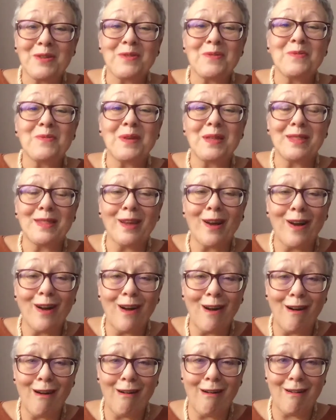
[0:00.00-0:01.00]
with the
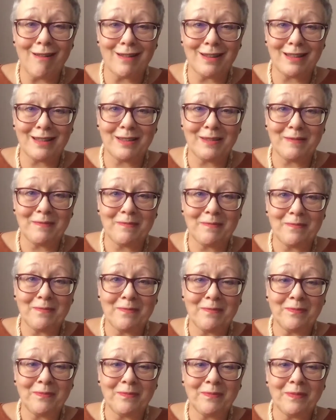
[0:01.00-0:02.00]
heart
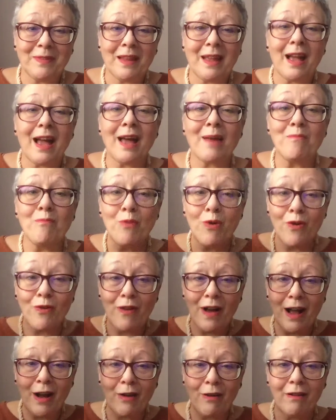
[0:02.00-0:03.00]
and move
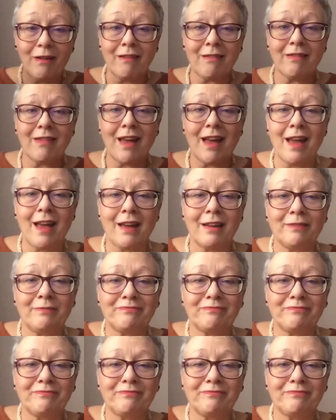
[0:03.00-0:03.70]
out of the head.